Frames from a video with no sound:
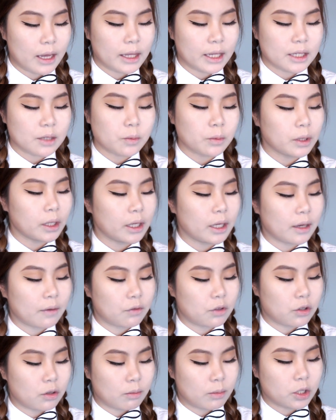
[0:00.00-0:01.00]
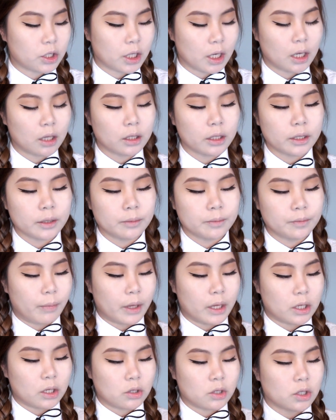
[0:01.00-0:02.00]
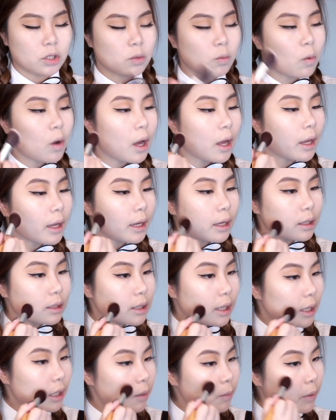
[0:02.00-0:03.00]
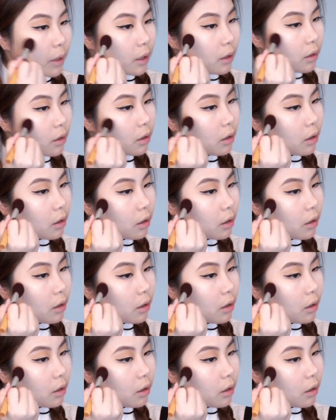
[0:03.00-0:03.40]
It doesn't really give too much color, but you just want a tiny bit